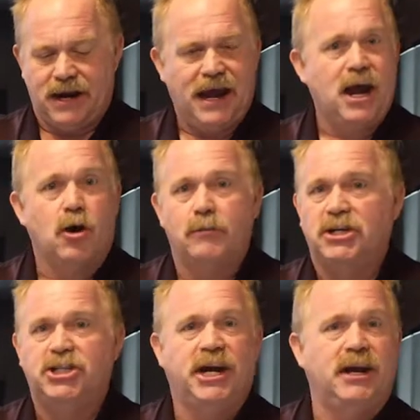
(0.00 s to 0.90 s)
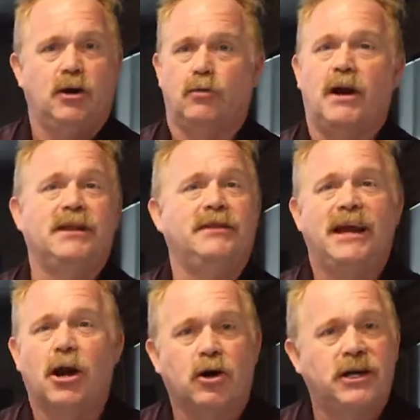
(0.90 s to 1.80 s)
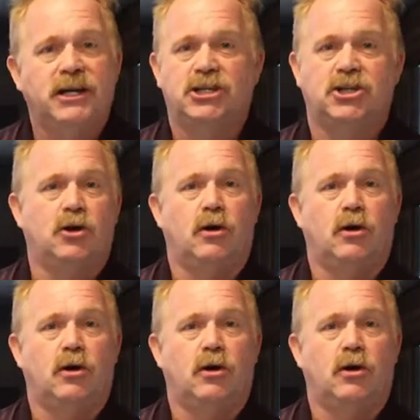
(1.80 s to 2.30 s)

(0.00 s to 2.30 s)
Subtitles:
air machine or running the air conditioner,